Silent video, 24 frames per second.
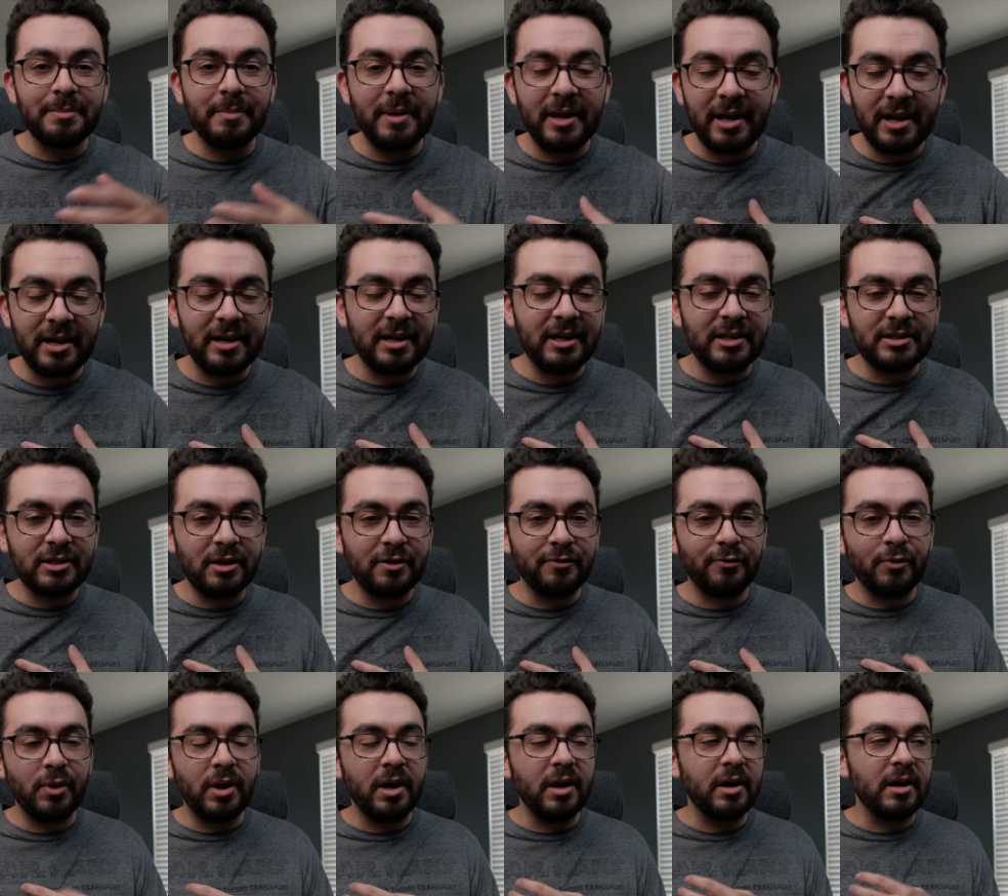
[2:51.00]
my editing
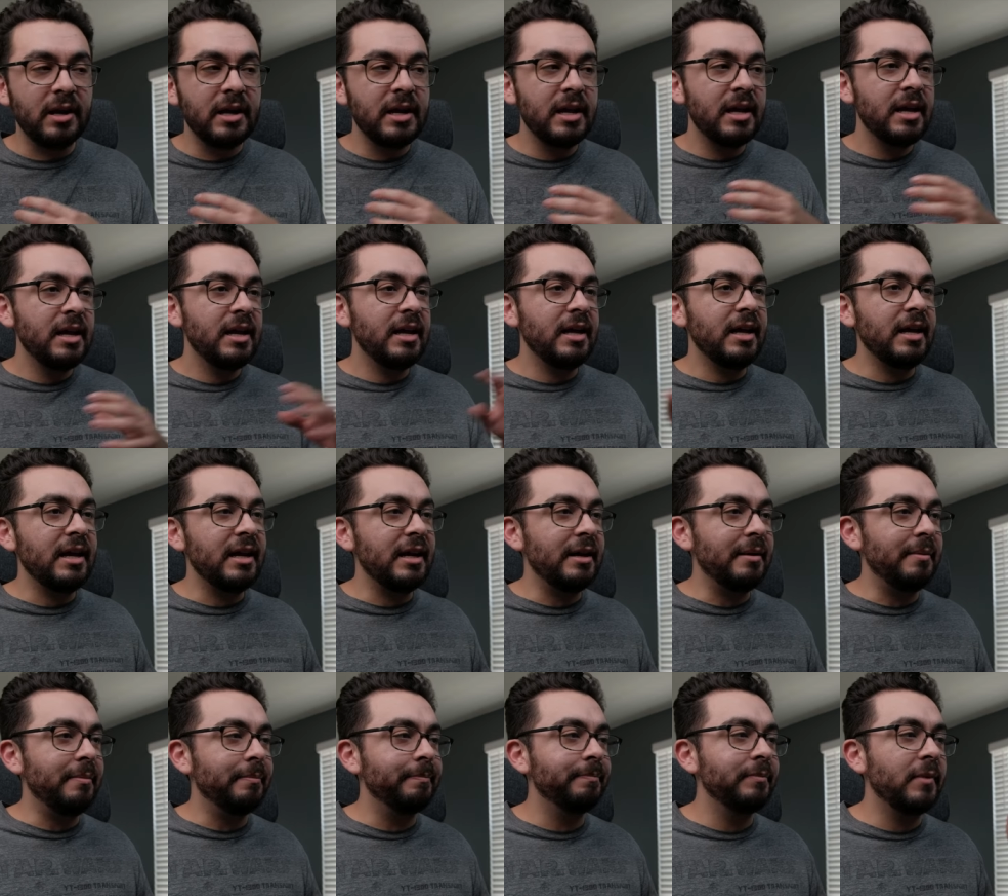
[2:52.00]
software.
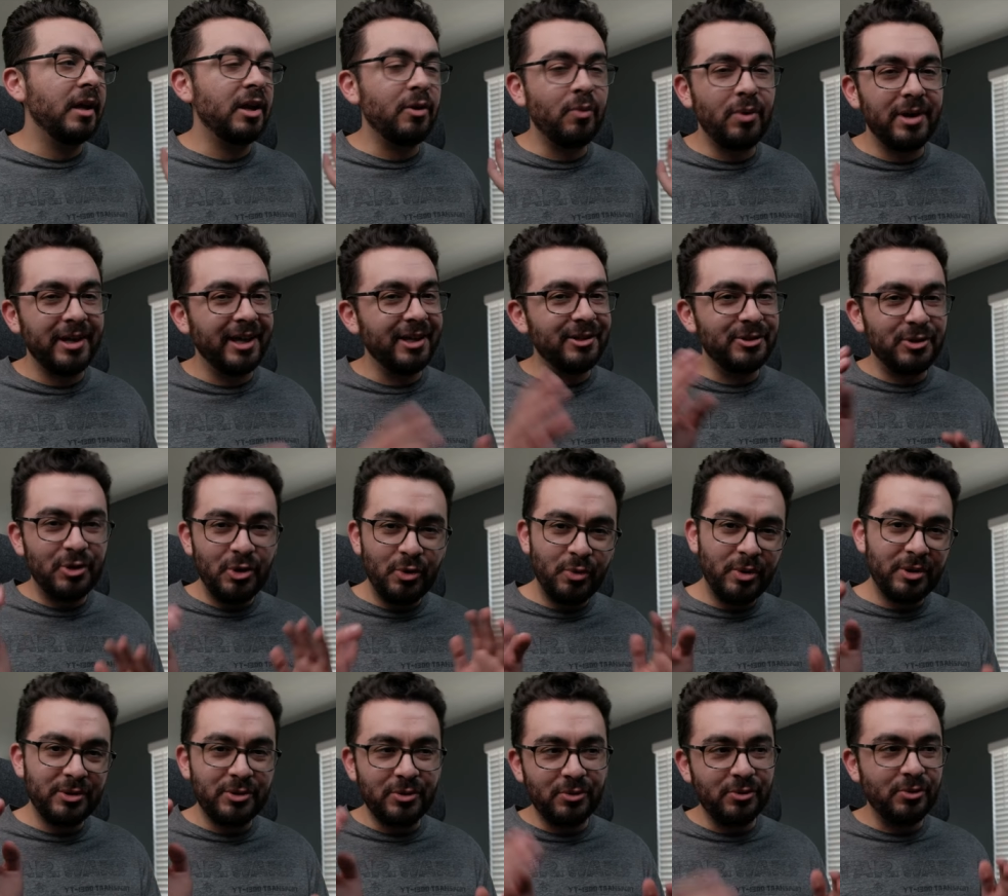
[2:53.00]
Um, I don't want to get too
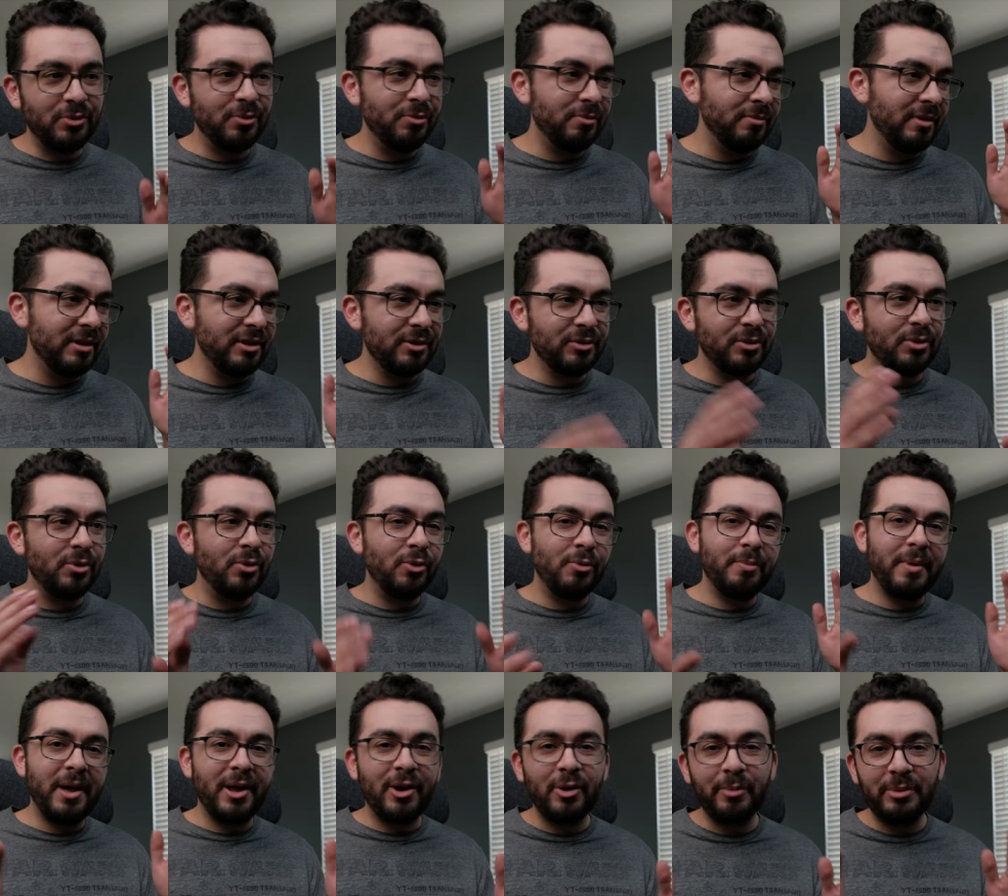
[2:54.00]
into you know, the whole
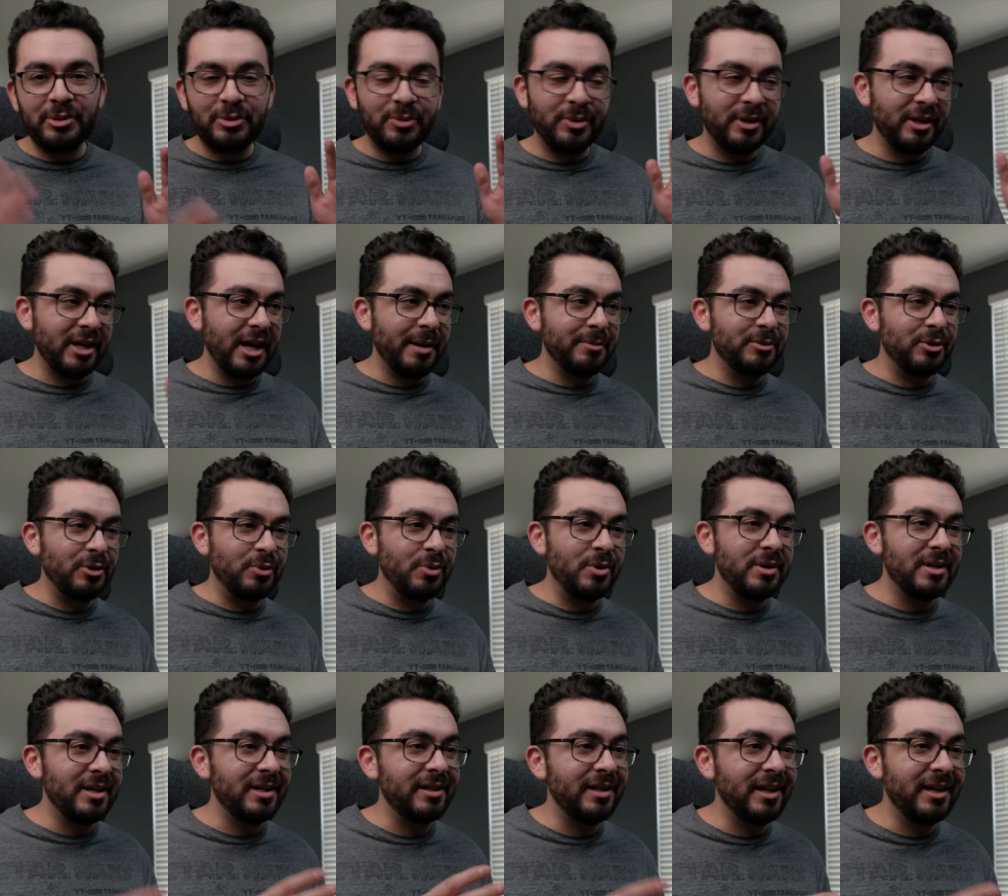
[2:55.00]
battle between Capture
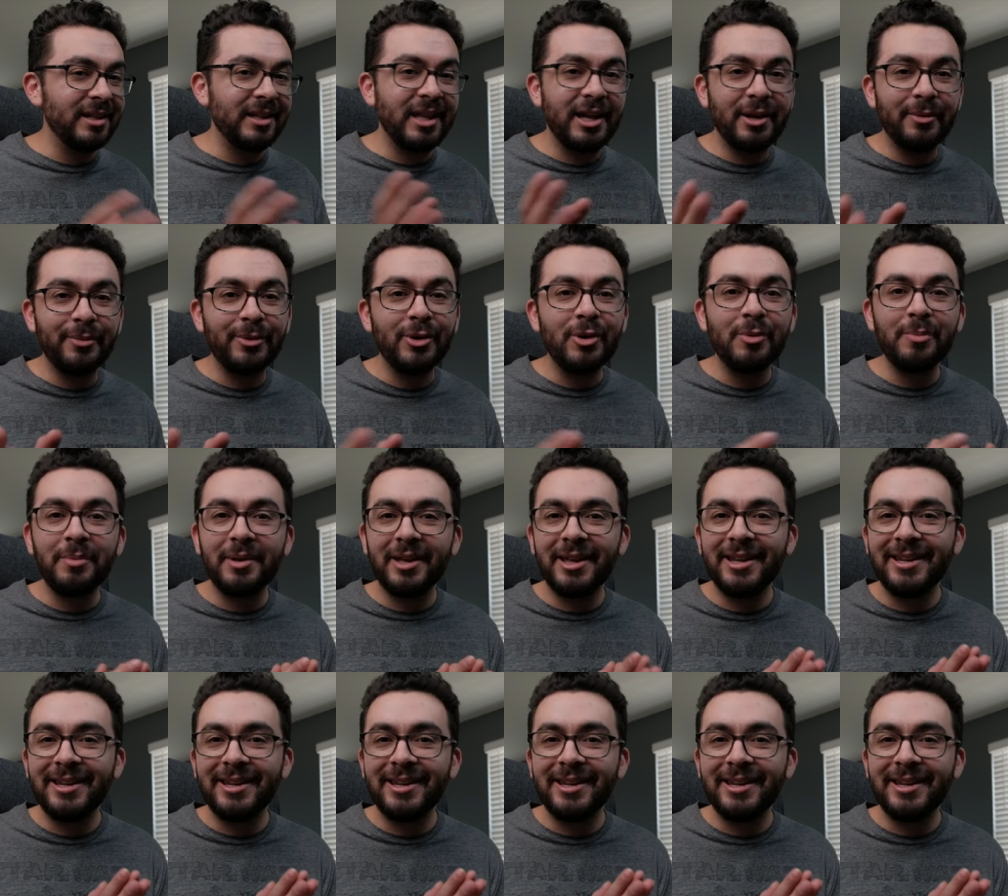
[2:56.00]
One and, and Lightroom